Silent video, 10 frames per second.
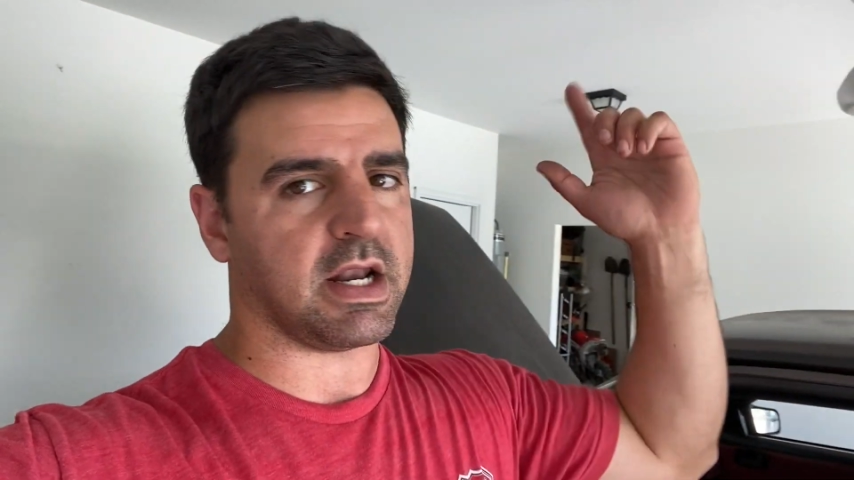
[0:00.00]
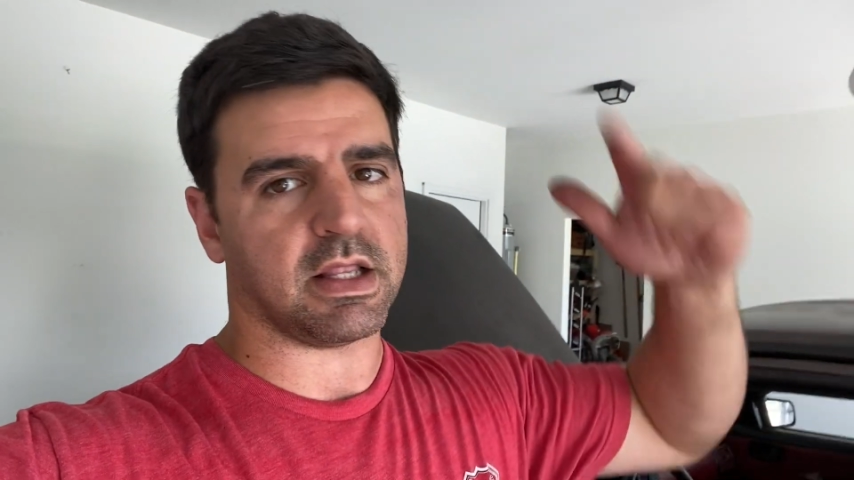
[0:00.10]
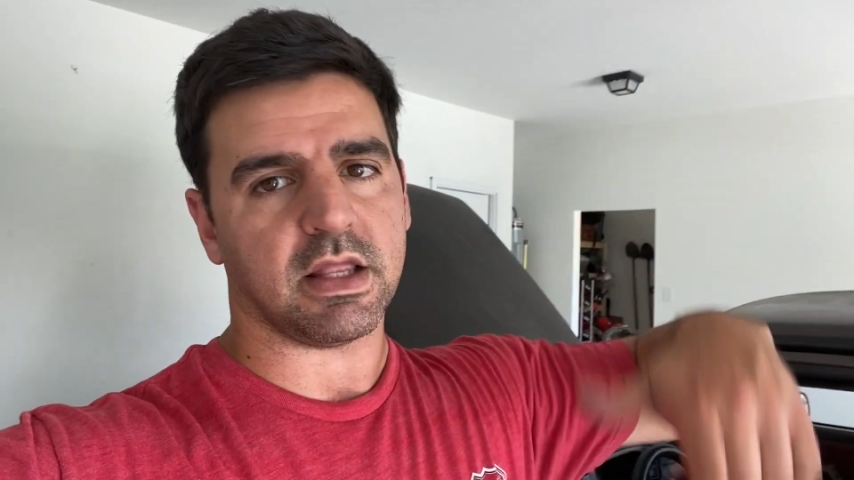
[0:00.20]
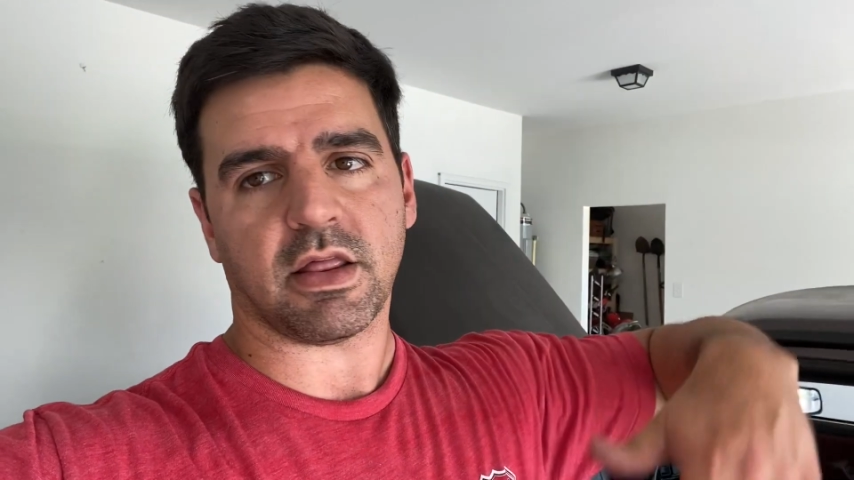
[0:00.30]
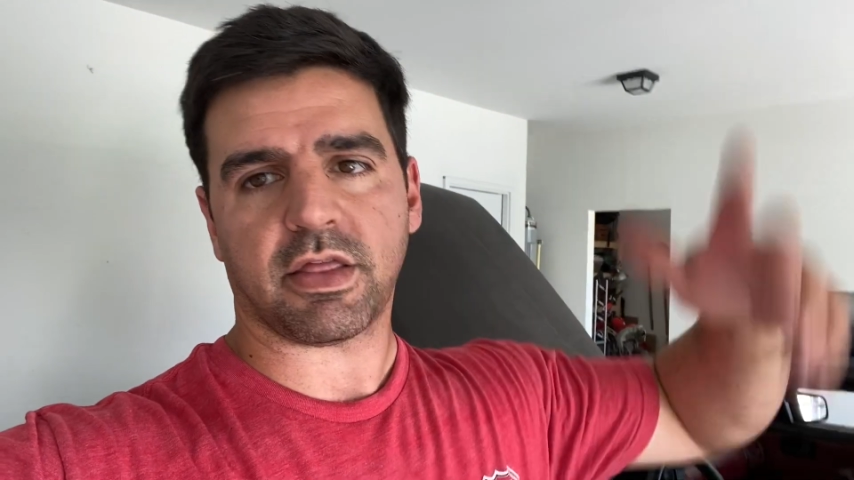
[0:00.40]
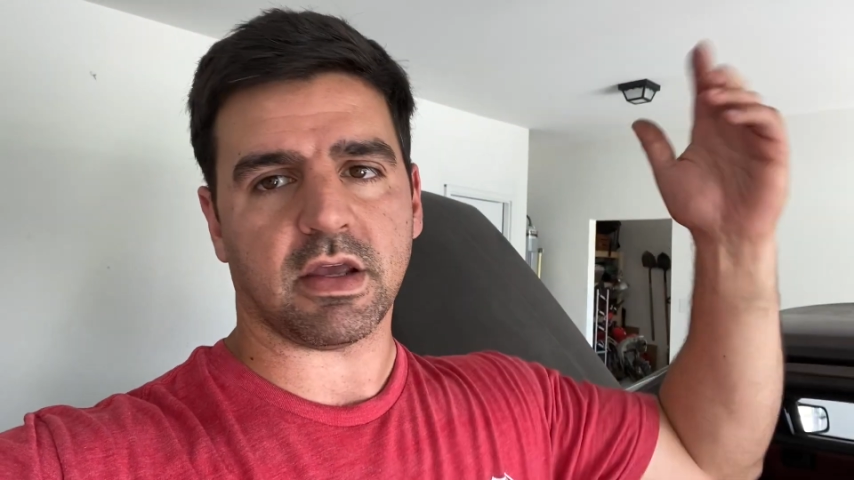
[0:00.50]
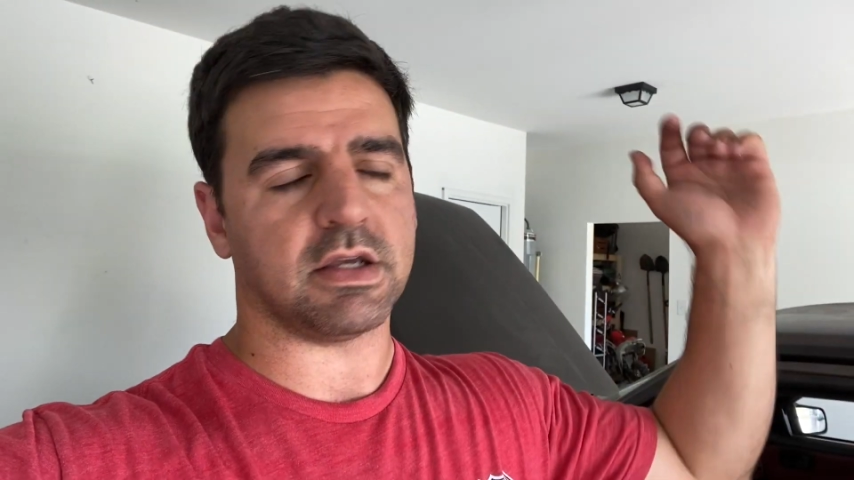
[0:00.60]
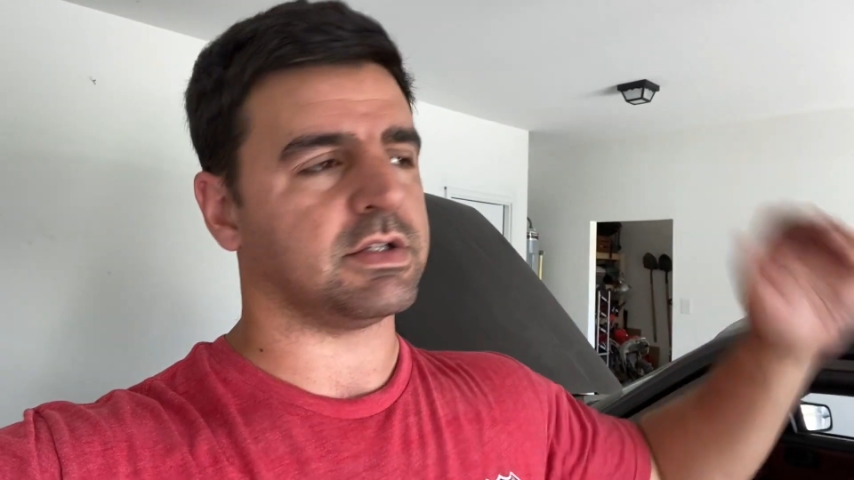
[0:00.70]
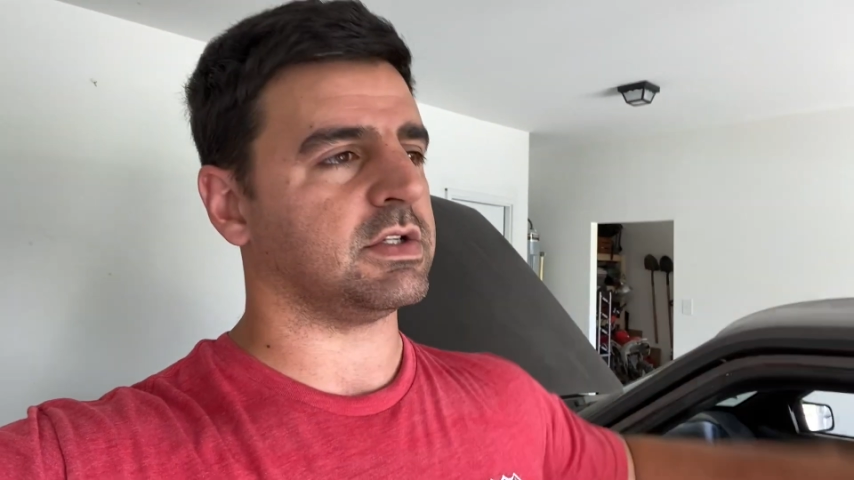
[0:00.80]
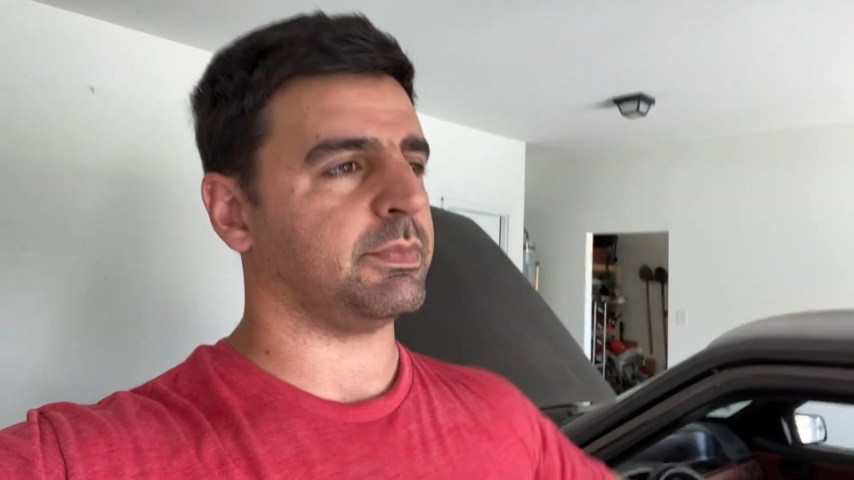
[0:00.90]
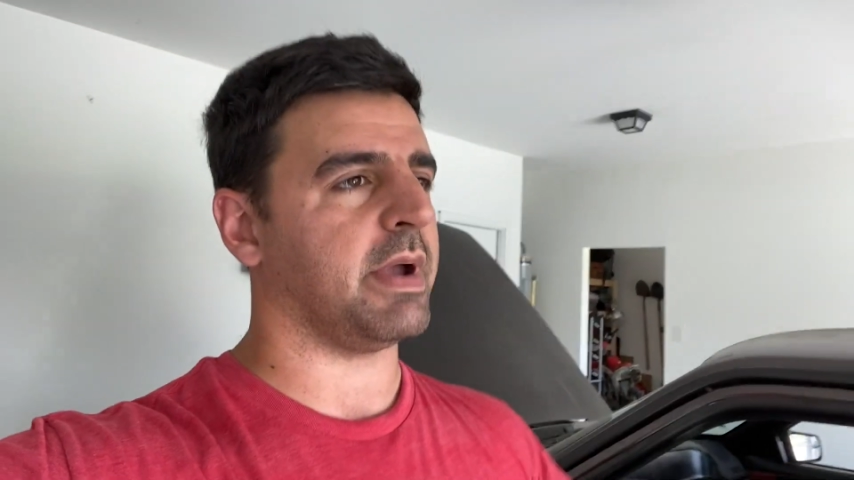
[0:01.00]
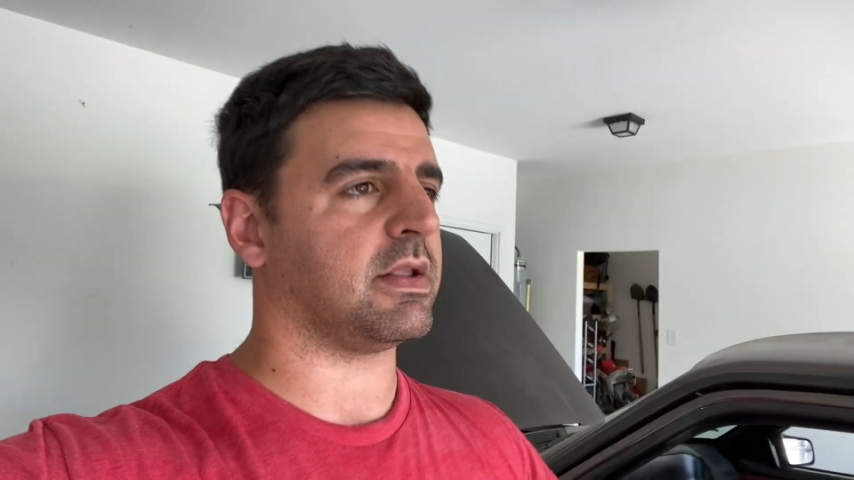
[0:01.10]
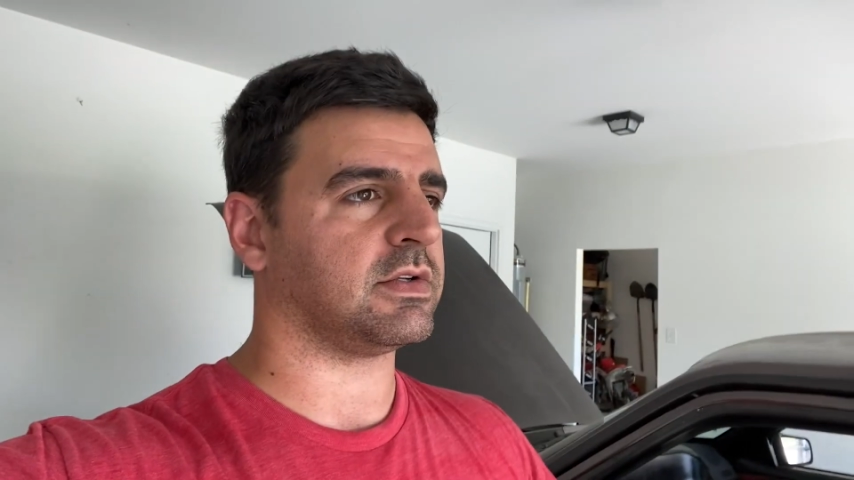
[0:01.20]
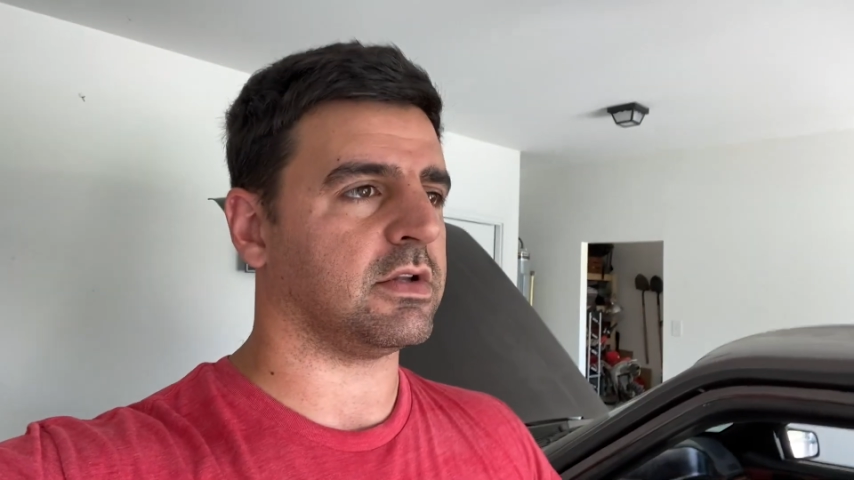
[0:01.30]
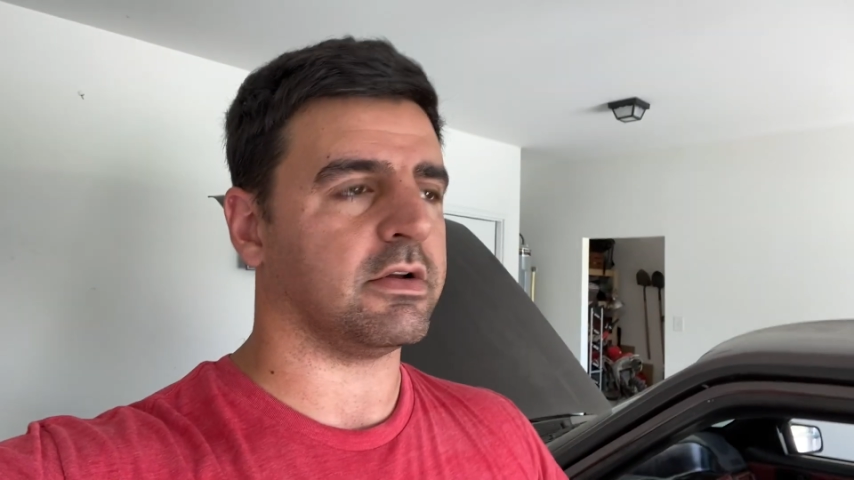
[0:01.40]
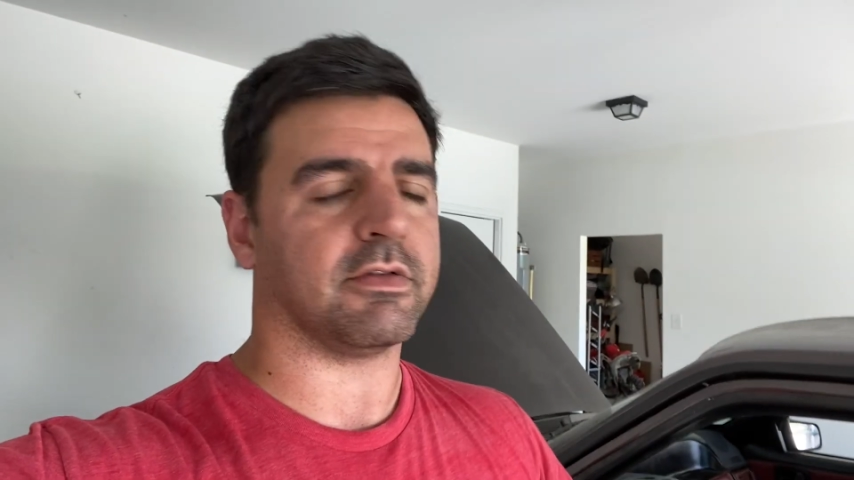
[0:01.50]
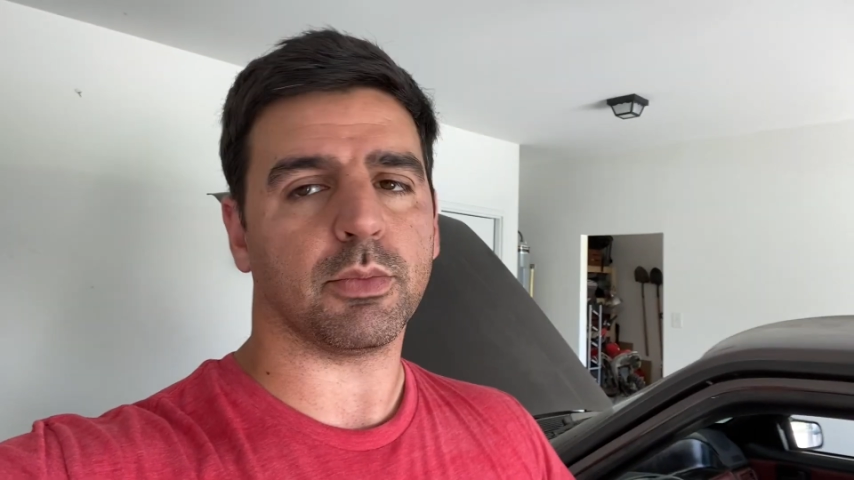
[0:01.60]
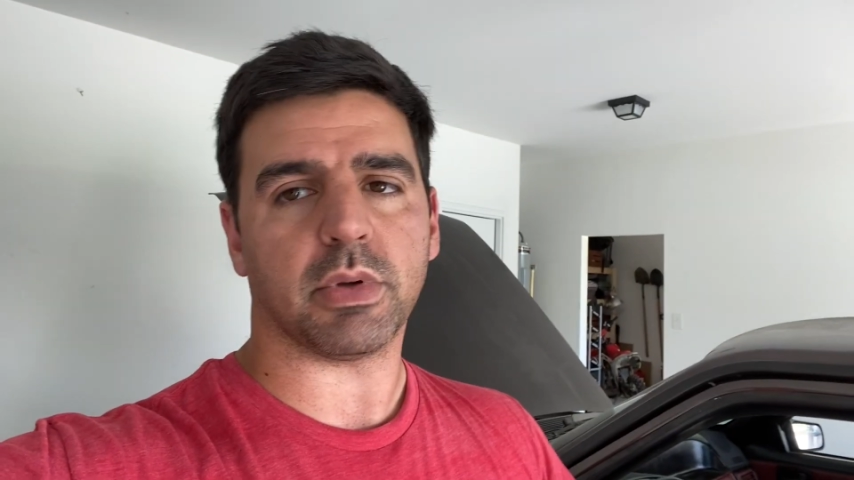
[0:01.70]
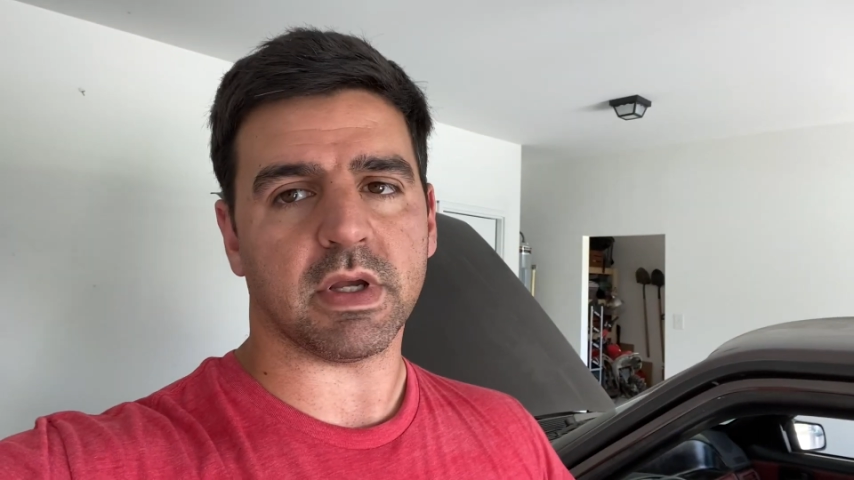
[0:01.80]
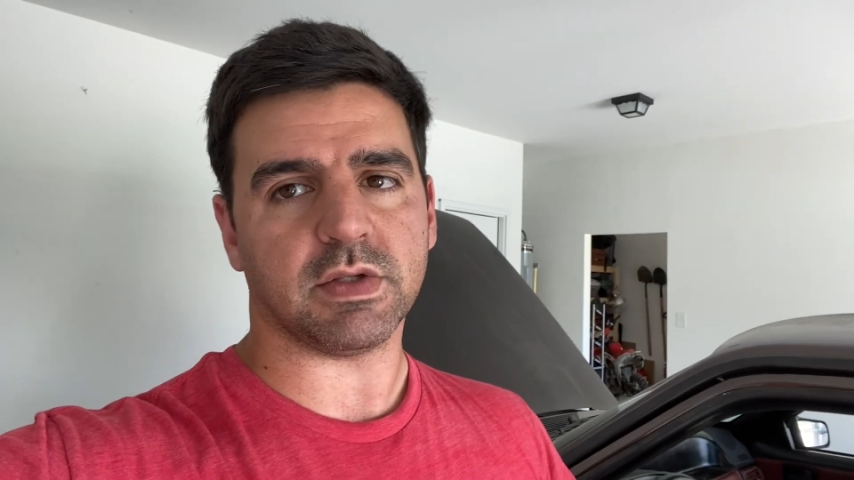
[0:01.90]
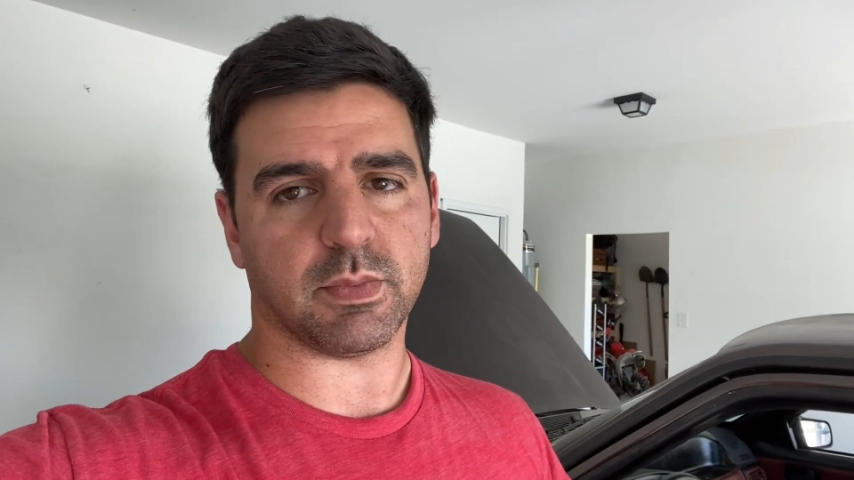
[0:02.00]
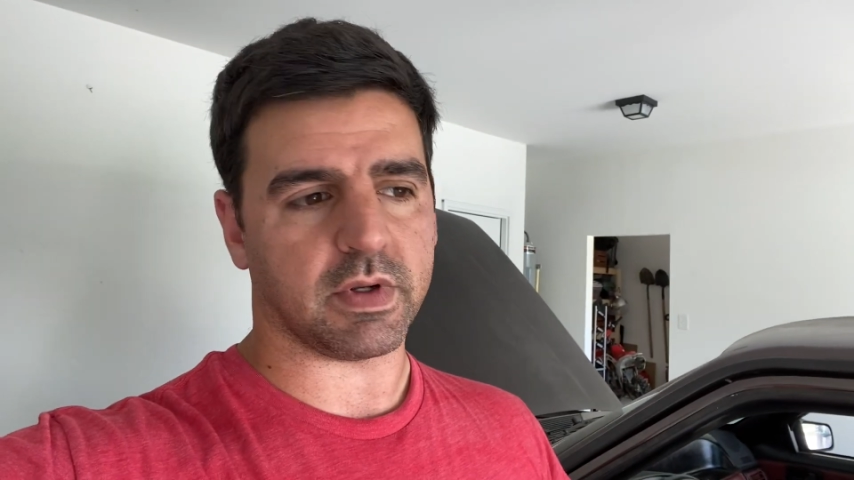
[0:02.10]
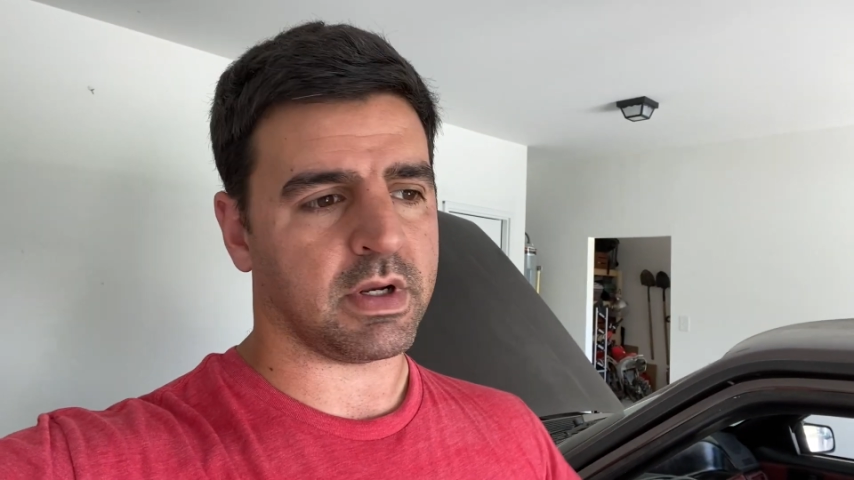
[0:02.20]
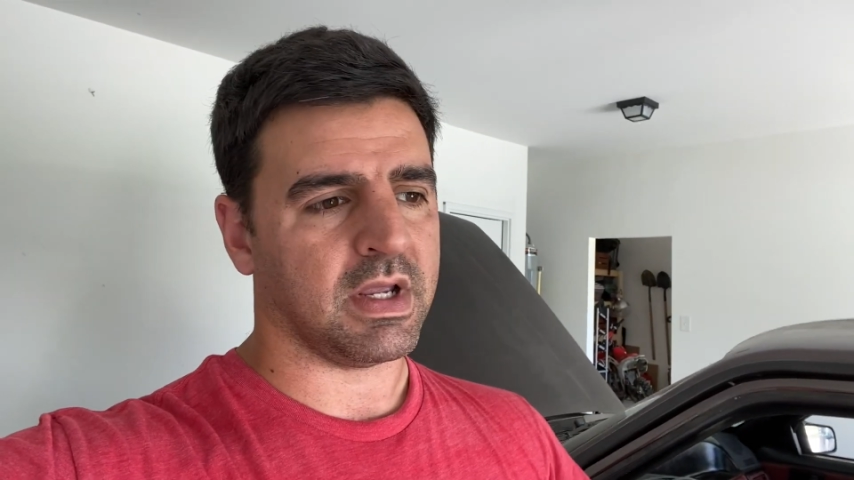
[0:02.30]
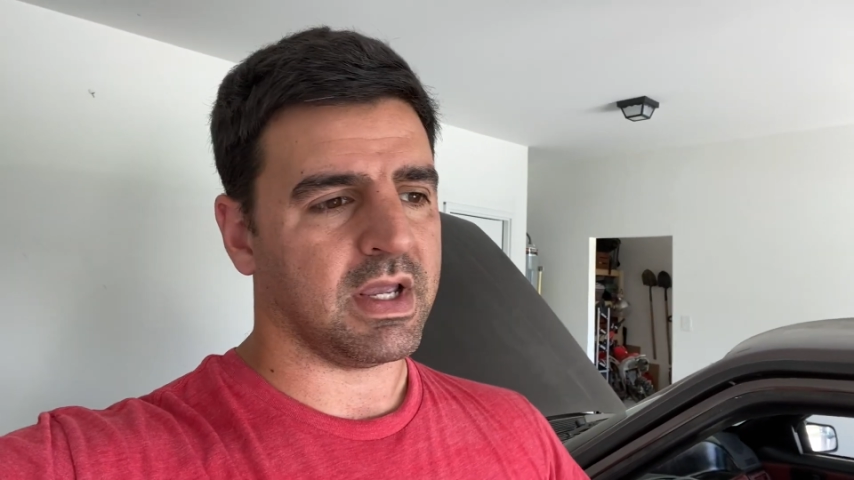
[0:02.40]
and then the thing is just bouncing all over the place. But